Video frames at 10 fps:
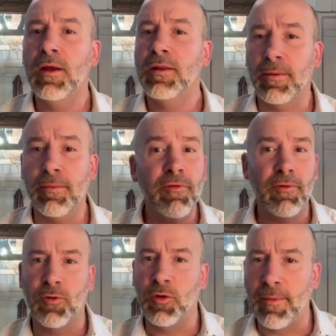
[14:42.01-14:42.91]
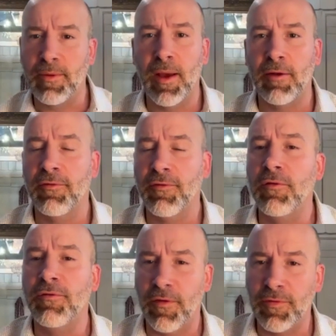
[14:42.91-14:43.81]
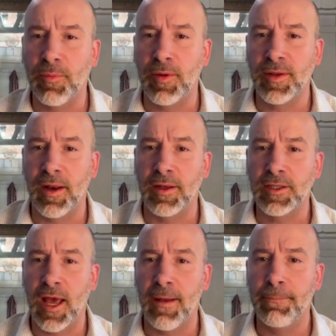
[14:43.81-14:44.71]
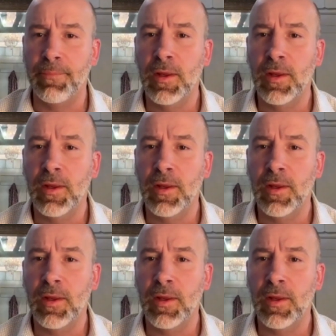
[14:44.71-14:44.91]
Some of them will grab the microphone 50% of the time.